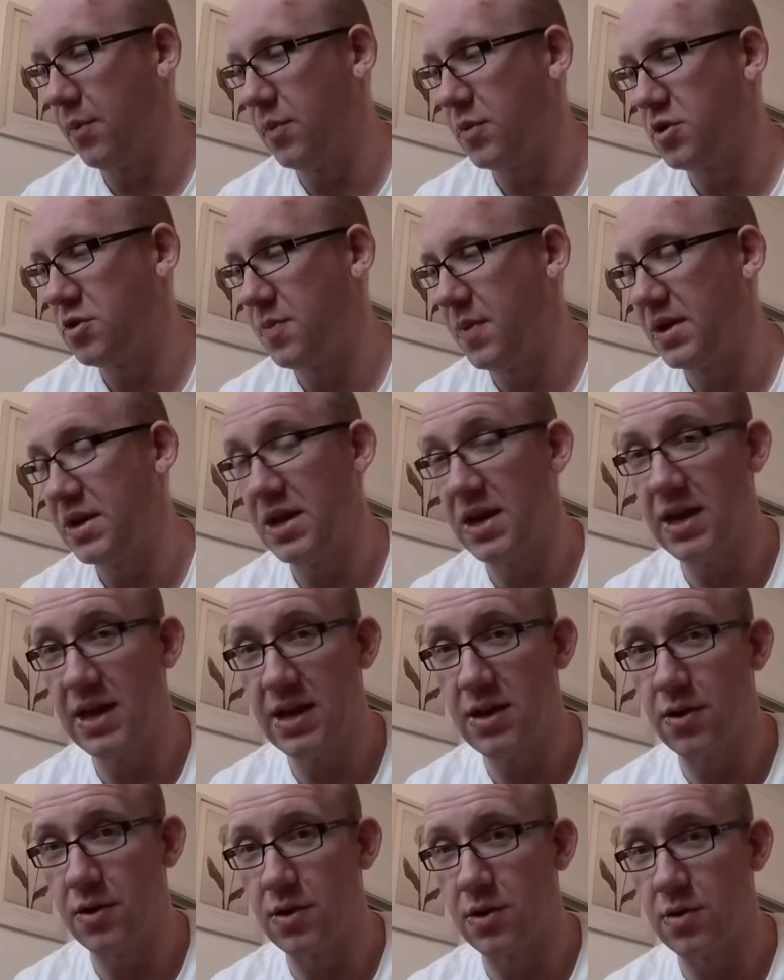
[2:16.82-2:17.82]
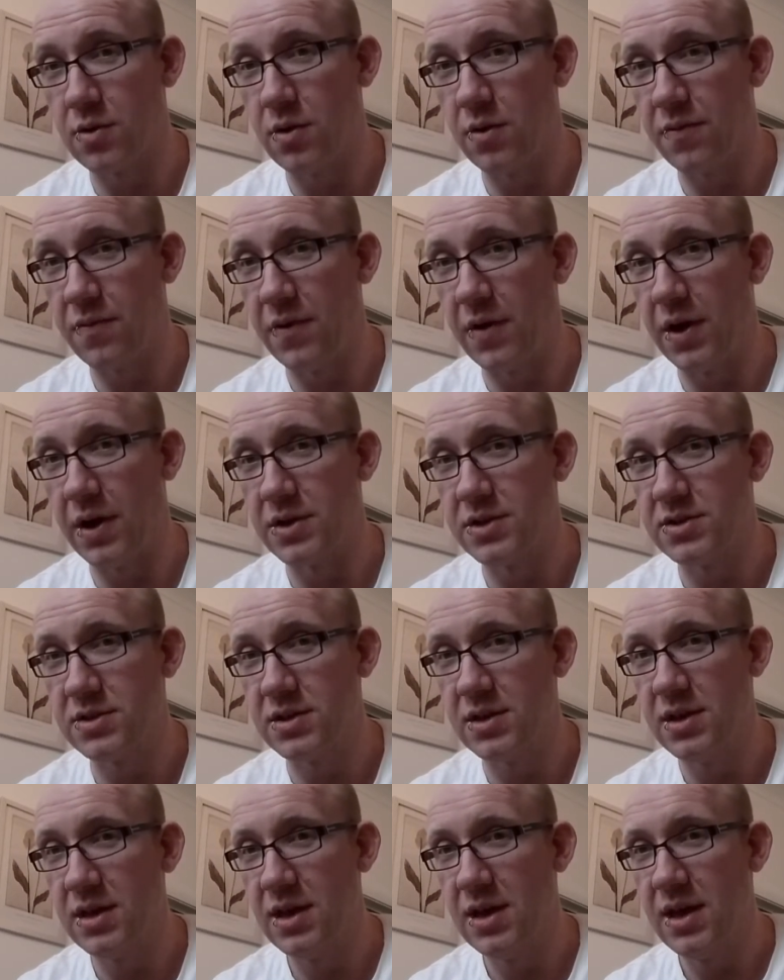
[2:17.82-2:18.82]
which meant he got to go
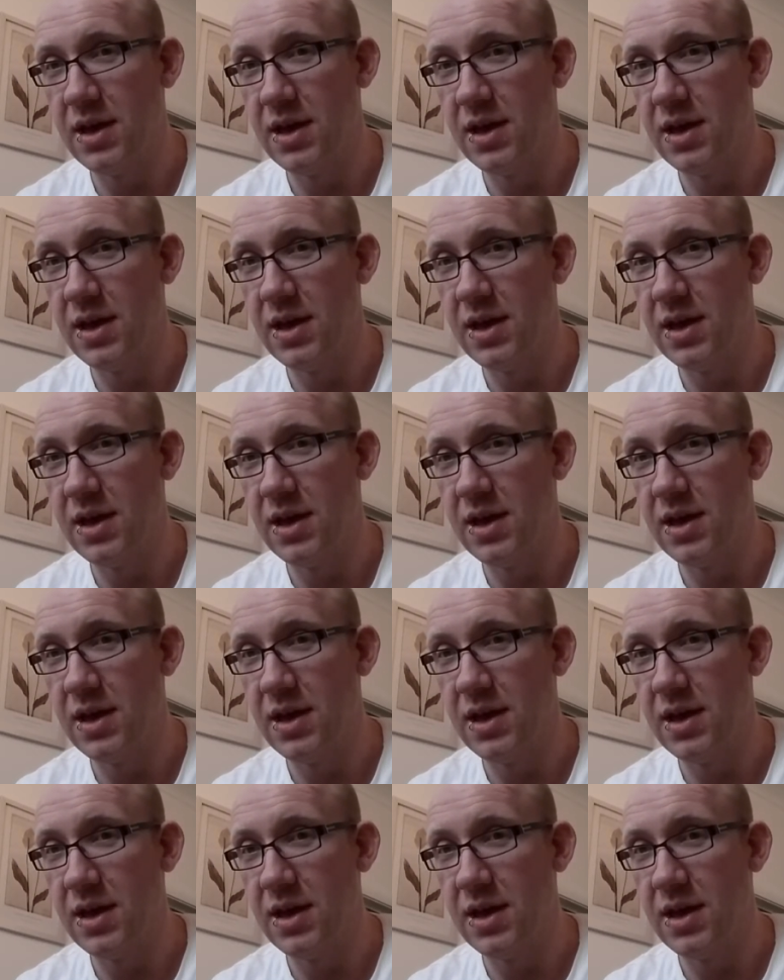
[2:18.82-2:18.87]
first.